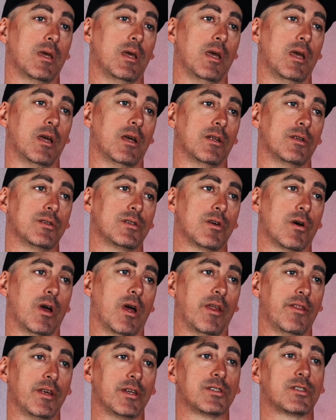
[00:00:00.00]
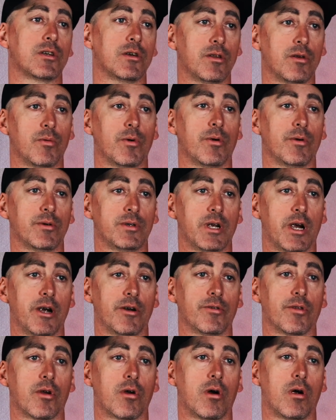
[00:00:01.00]
And so I think it's good that we
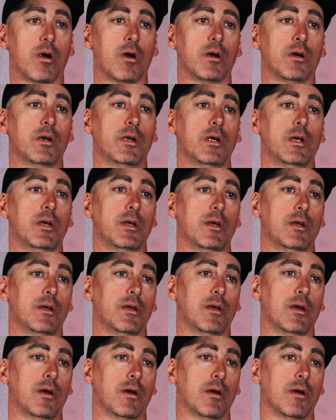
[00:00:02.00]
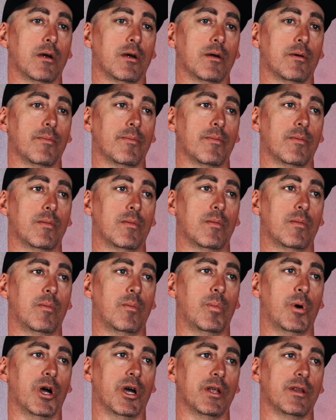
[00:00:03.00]
retired the car,
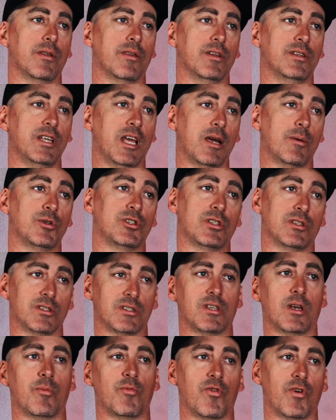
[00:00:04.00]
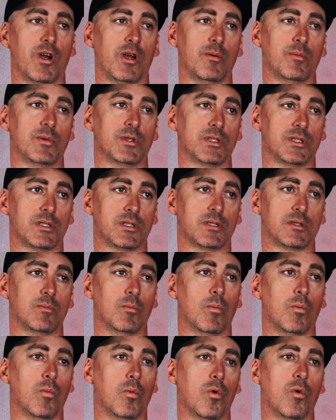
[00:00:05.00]
but the damage to the subframe is
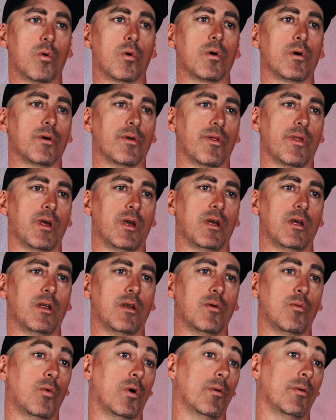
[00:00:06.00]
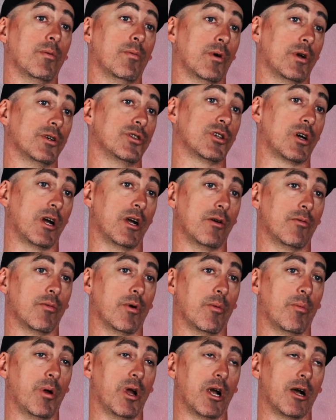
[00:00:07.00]
more than what we want to try and
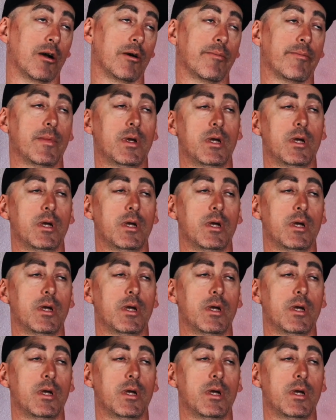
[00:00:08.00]
repair.